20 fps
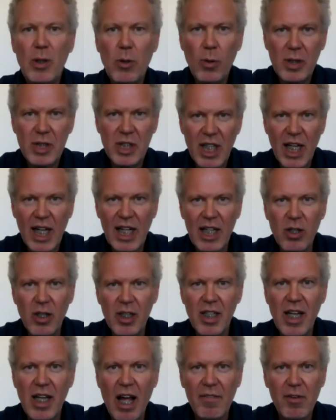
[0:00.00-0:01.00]
we always say,
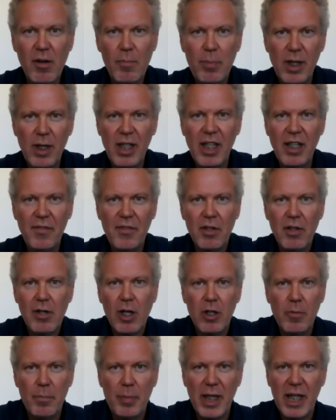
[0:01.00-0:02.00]
look, never believe
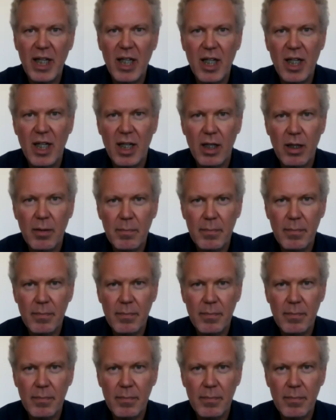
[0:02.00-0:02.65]
your own PR.